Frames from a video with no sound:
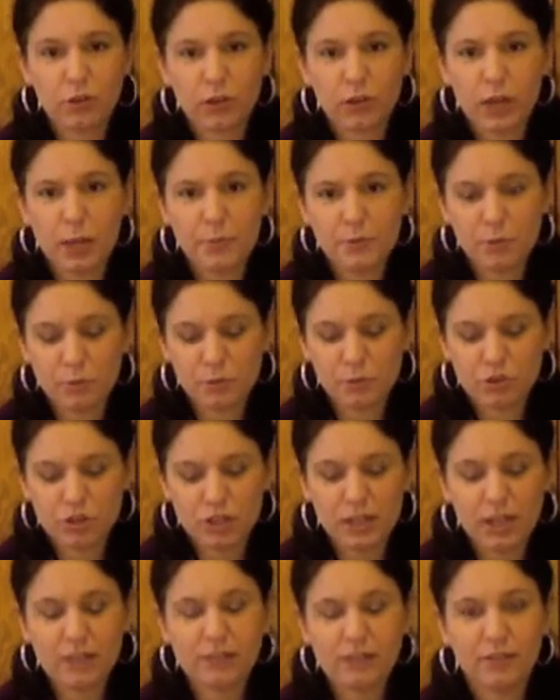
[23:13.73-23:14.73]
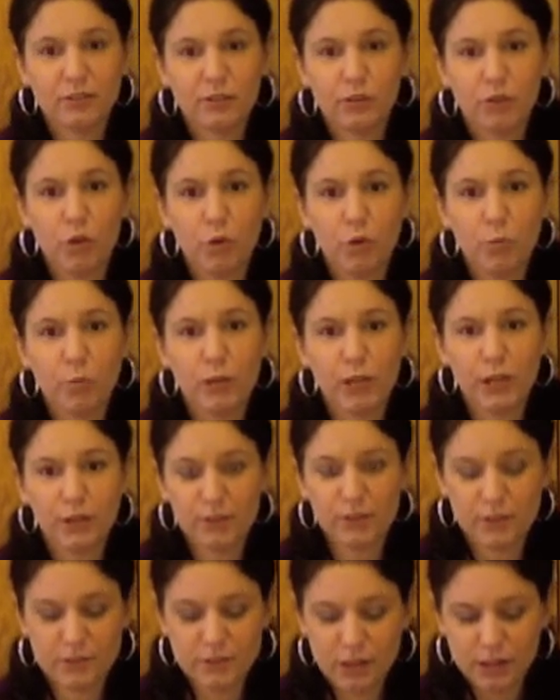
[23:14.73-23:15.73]
capsule machine has a little opening on
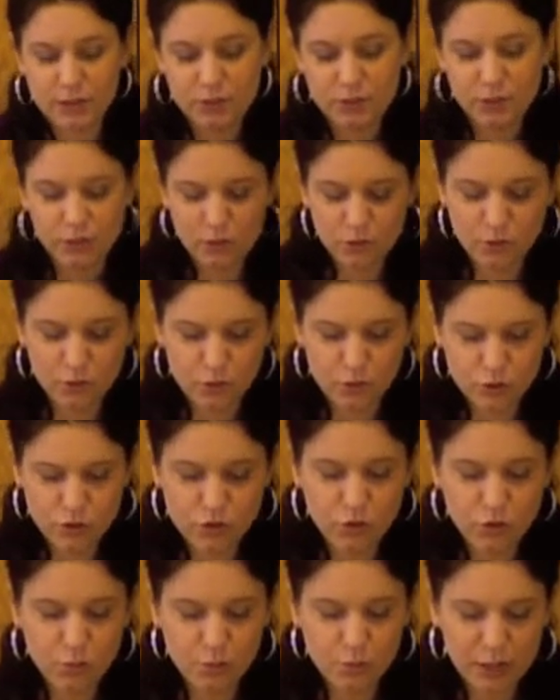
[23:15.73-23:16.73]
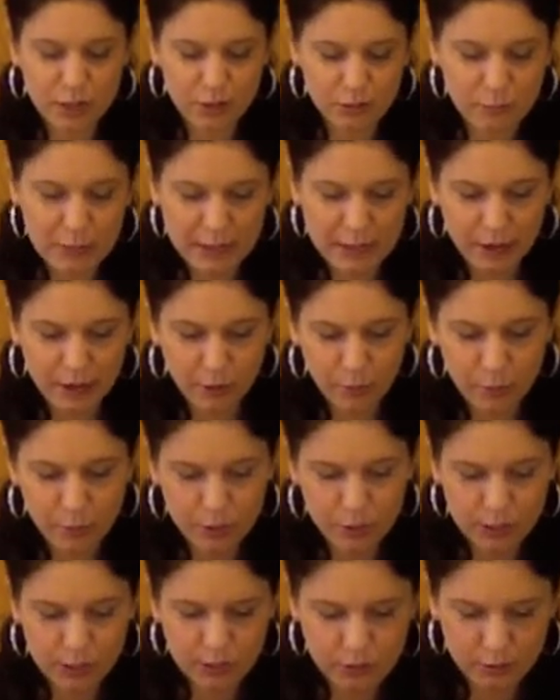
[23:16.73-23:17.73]
the side so that you can scoop things back out
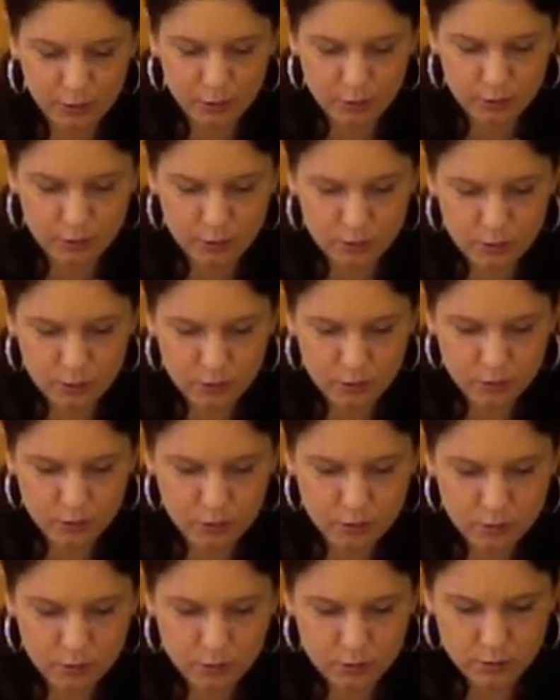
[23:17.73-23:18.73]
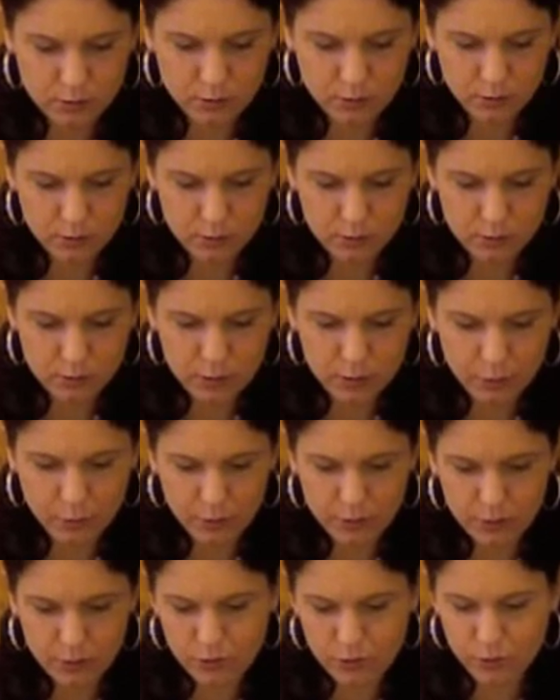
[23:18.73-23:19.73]
pretty easily. That way
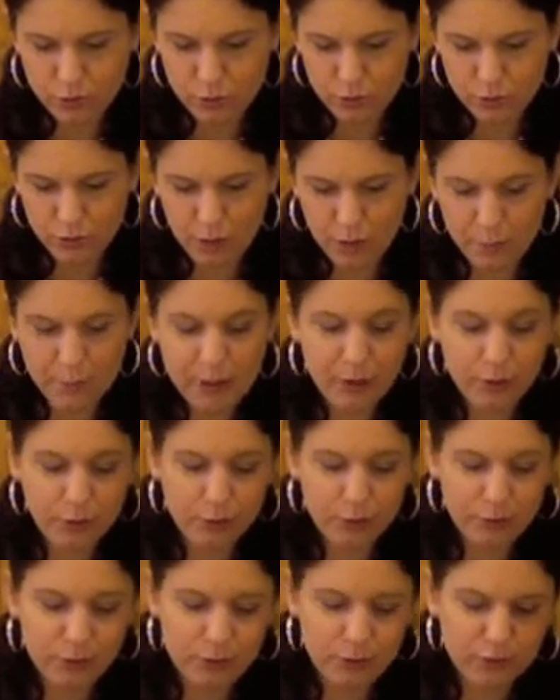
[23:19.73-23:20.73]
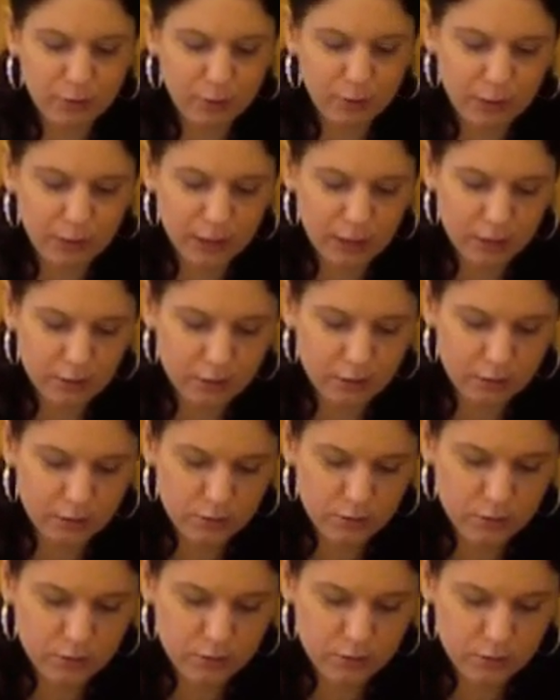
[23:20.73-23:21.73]
you can use that powder for something else.